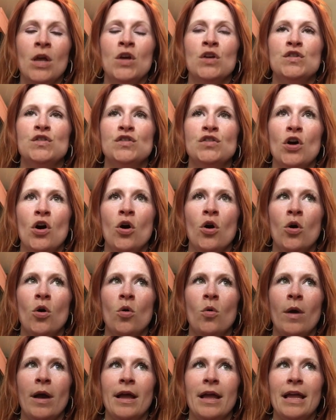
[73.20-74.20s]

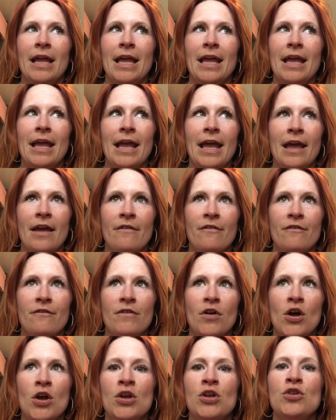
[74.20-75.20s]
So,
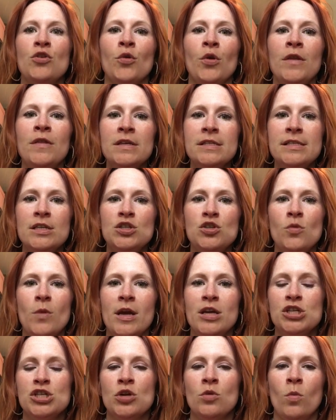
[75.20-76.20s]
if you're in the
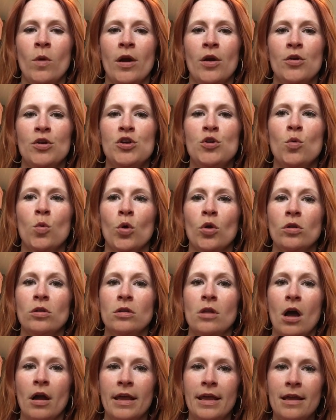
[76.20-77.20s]
situation where you were
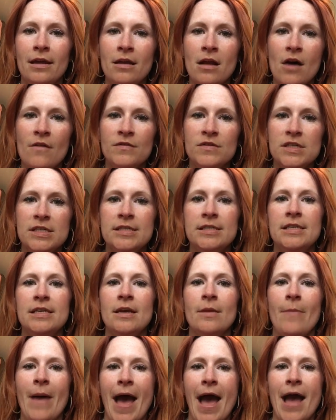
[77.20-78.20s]
lucky enough to see
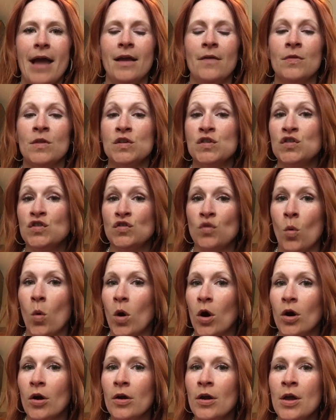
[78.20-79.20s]
a bag in the
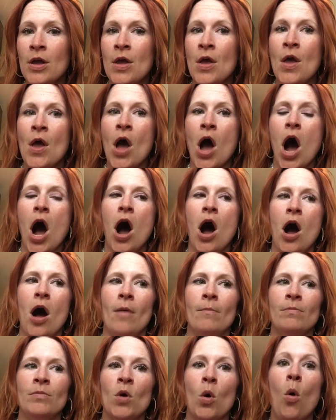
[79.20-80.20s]
store,
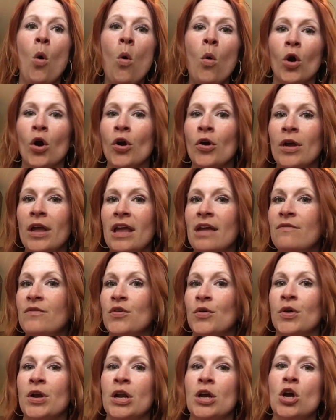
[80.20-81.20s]
or if
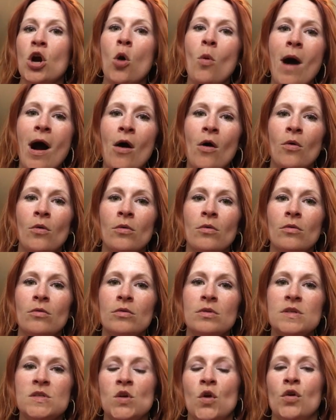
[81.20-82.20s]
you're going to go out
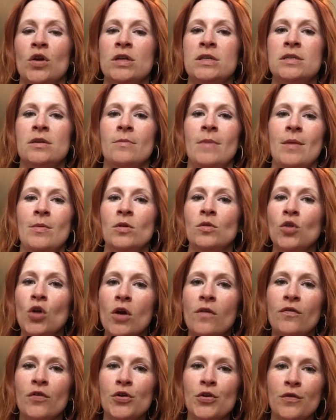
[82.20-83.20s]
starting to maybe
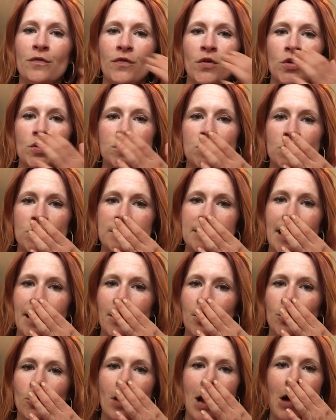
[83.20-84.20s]
look for your first or
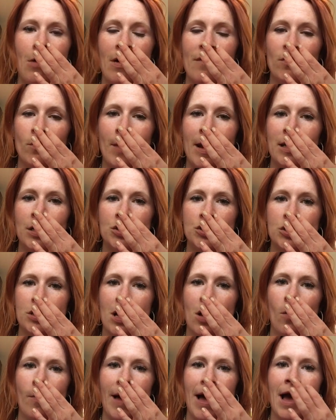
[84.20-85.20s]
second or however many
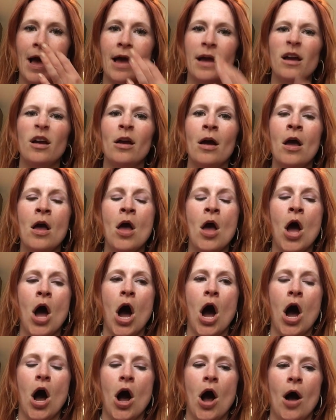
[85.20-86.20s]
Chanel bag,
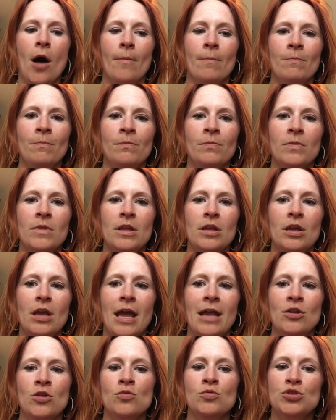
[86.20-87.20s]
and
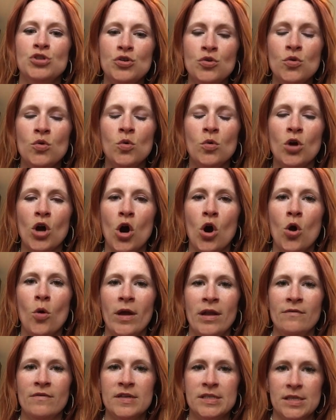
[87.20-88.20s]
you do go
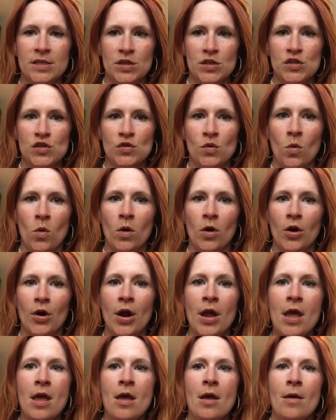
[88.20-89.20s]
and visit the store,